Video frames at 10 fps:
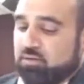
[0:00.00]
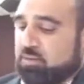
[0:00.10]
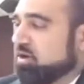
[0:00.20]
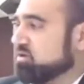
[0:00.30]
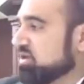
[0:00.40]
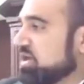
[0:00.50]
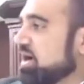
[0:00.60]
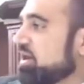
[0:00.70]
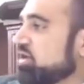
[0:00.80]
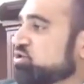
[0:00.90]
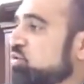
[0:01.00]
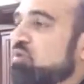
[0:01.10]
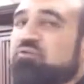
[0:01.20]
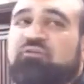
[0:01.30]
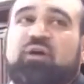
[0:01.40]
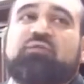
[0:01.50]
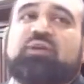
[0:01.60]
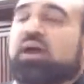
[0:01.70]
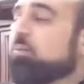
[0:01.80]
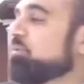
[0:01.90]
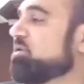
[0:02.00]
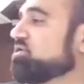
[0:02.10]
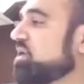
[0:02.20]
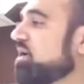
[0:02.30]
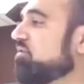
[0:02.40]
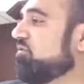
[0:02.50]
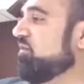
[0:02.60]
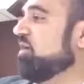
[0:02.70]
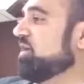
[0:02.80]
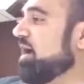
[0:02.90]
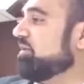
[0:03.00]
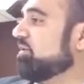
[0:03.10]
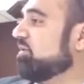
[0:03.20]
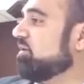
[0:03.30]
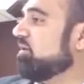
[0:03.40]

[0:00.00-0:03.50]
because they got a trophy for every competition they ever failed at.